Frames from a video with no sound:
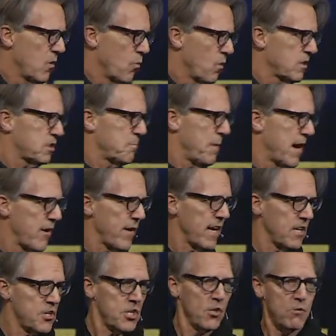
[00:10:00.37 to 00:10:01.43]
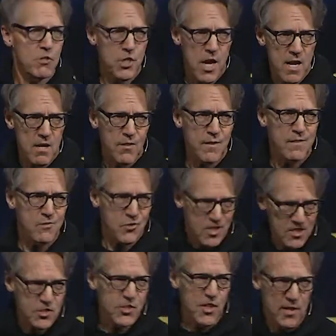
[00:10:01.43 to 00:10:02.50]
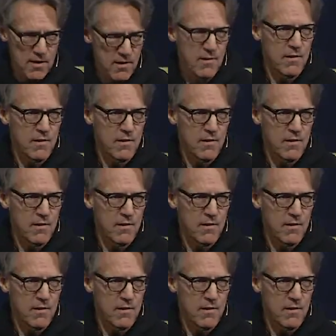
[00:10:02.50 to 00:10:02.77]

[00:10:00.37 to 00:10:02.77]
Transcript: was married to Jonathan's sister,